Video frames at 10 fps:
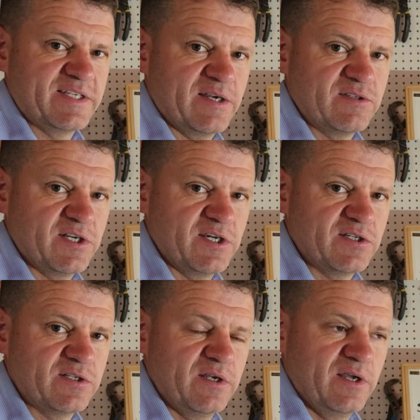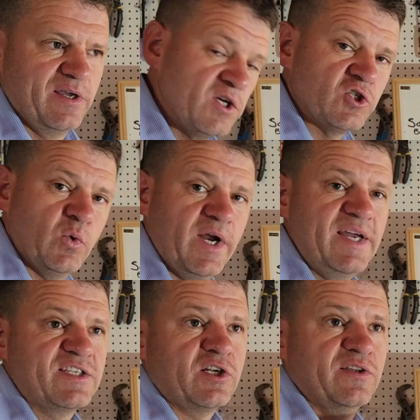downstairs. So when I
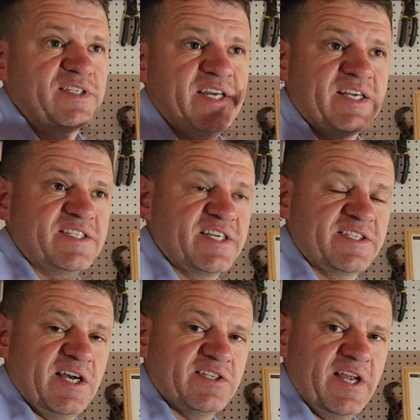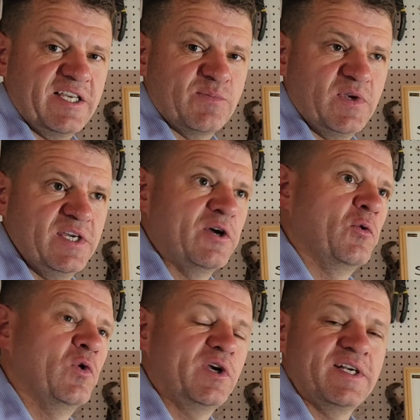install the second 6000 XP,
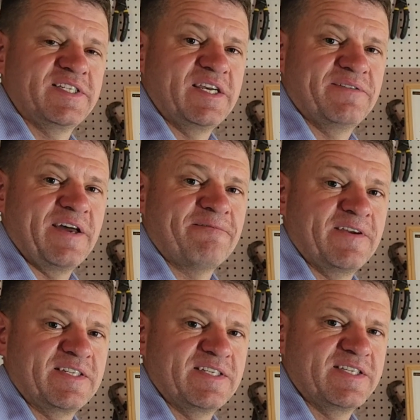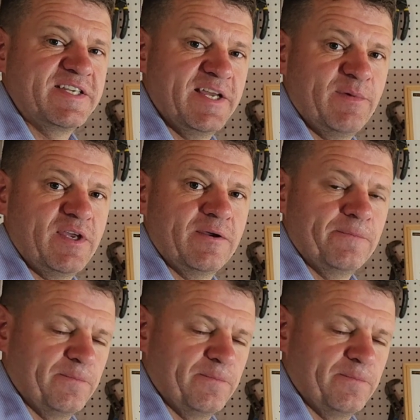we're gonna see if that fixes the dimming.